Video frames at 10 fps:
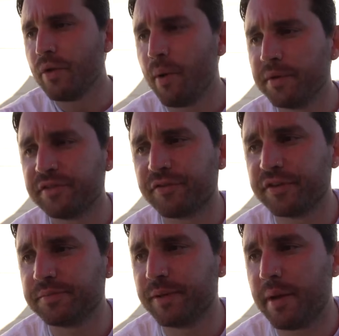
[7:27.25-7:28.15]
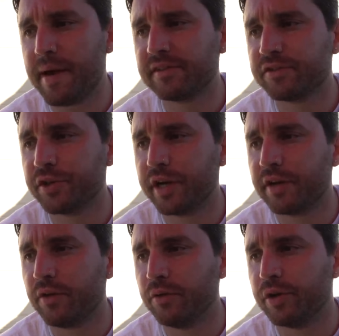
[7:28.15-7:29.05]
What was the first BMX
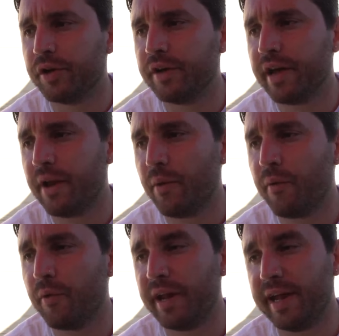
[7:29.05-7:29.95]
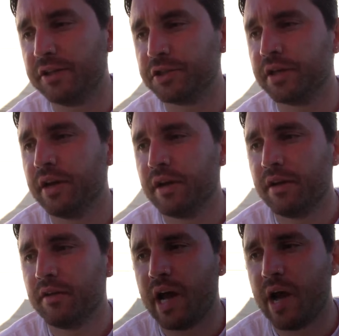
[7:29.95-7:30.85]
trick you learned and at what age?
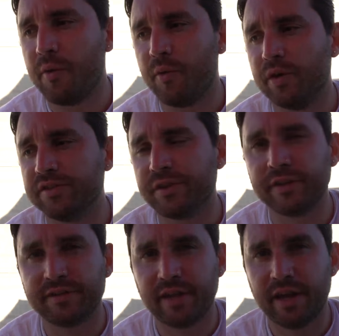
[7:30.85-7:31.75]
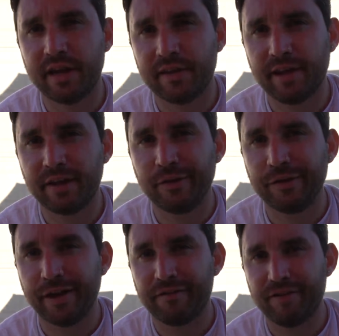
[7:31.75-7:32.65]
I was 13, I think I
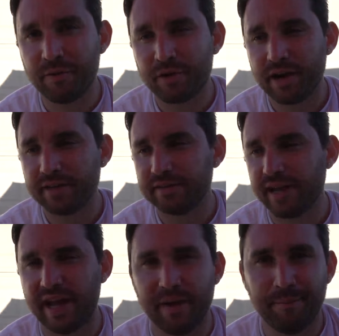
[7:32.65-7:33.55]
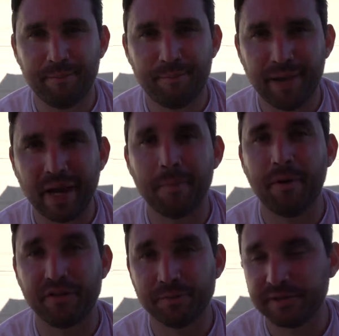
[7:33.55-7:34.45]
learned like feeble grinds and pickup
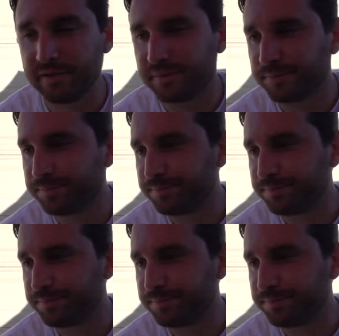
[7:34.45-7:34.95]
bar spins.